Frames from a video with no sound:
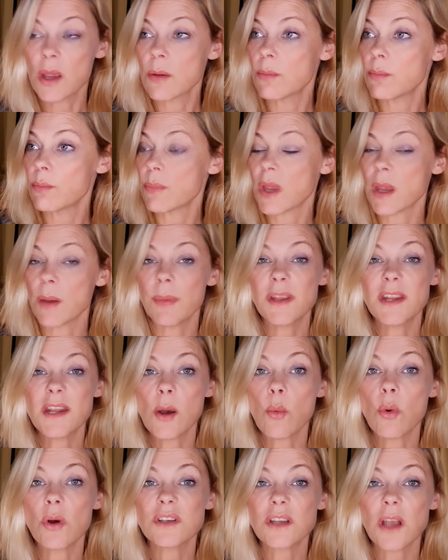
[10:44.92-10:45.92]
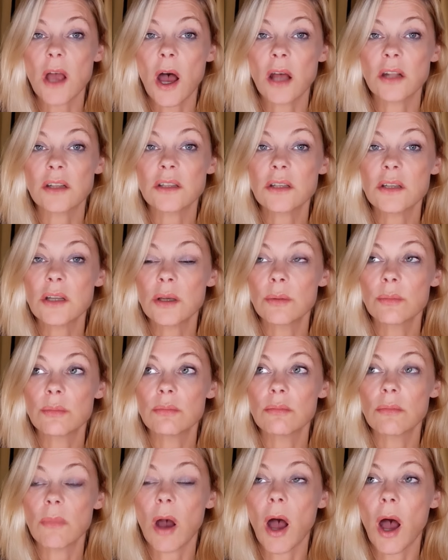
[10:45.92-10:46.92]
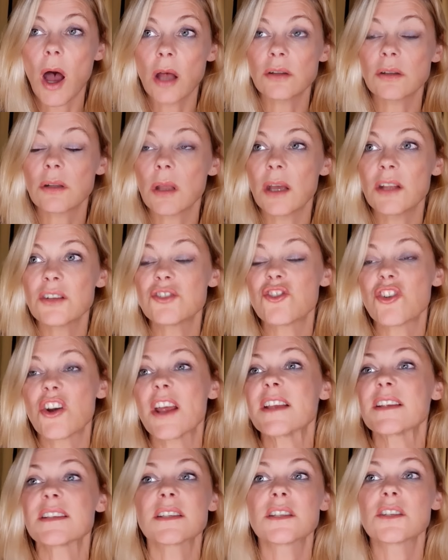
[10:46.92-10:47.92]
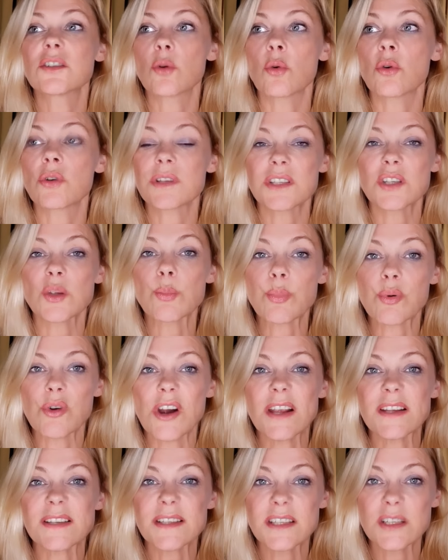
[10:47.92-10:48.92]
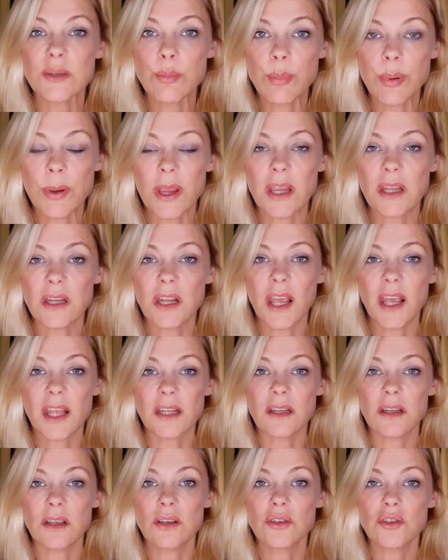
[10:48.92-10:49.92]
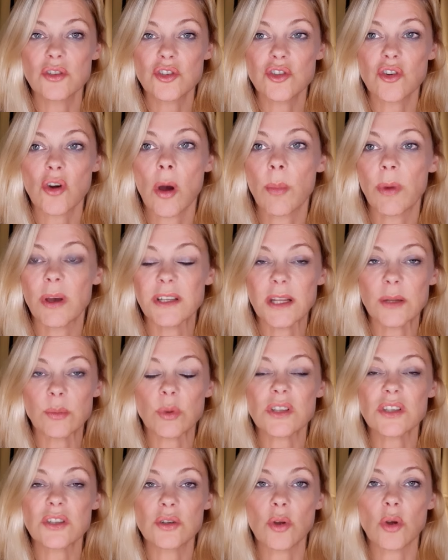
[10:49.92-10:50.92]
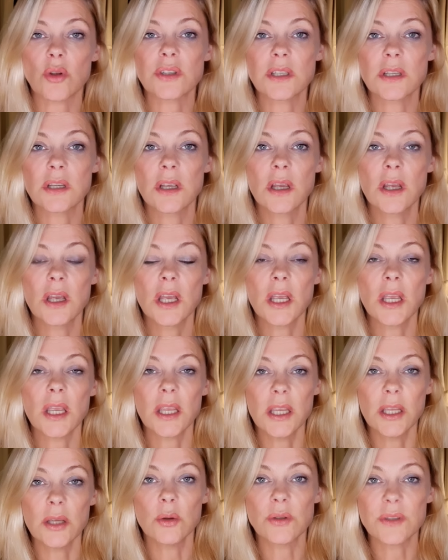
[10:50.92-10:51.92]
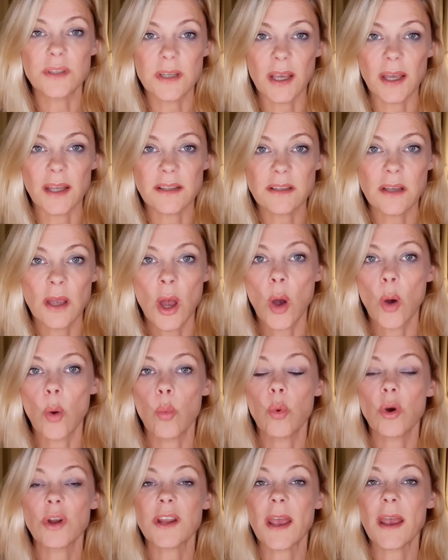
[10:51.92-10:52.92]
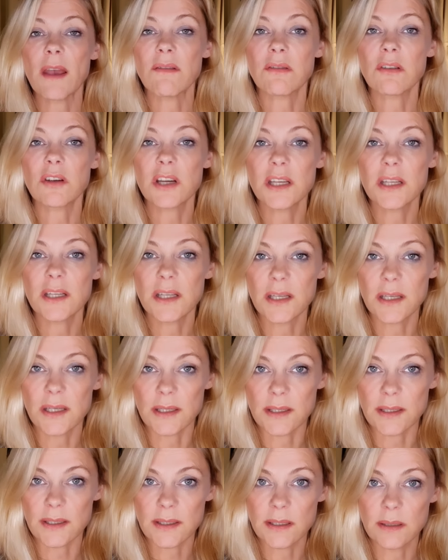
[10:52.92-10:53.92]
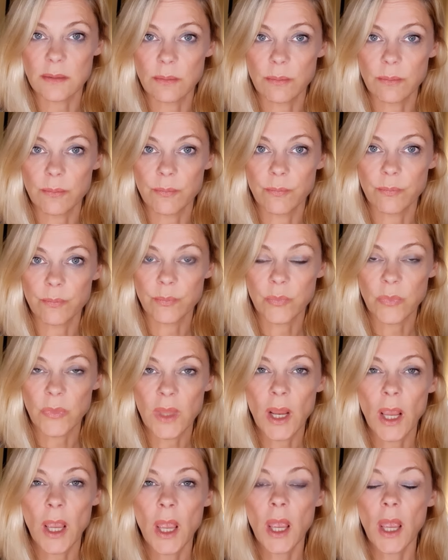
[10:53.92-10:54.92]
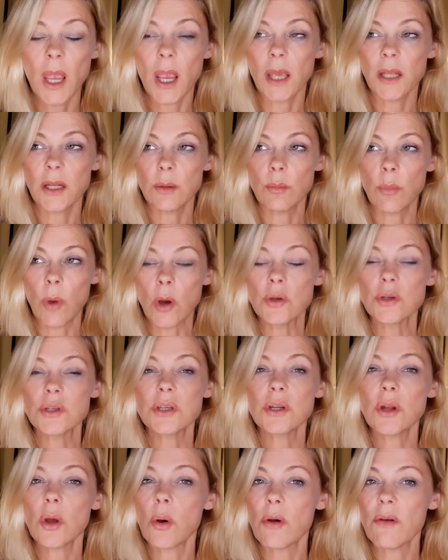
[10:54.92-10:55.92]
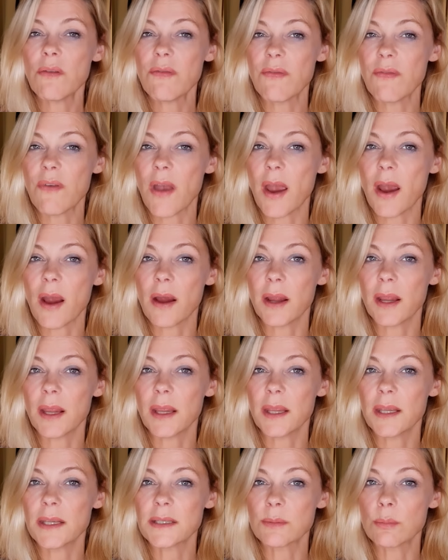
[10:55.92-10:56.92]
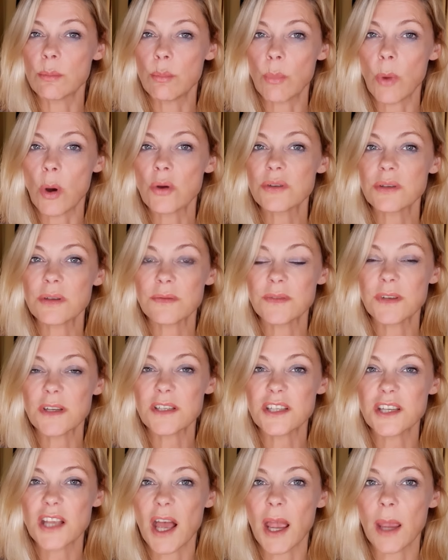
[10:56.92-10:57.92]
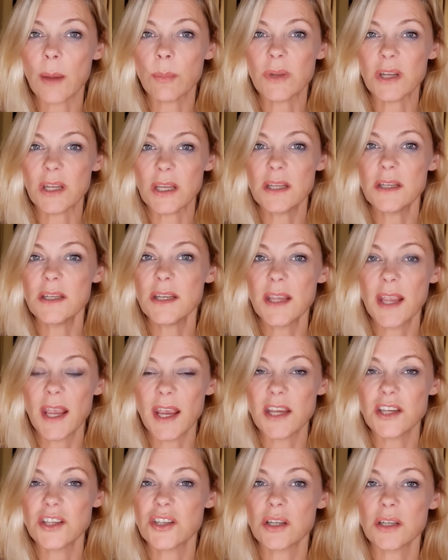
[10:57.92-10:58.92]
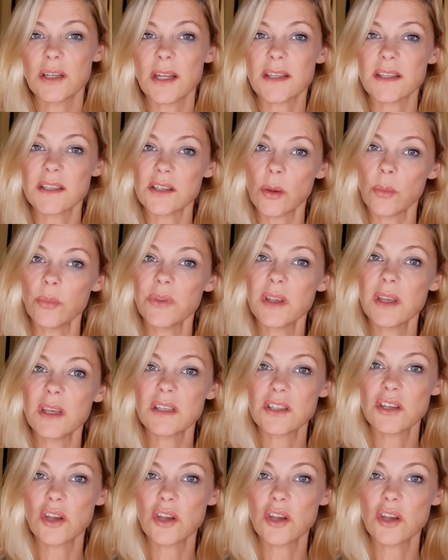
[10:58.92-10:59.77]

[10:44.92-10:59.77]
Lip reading: Maybe there was unaddressed or suppressed pain and trauma that was not healed yet. Whatever it is, an emotional affair is most of the time an indication that something is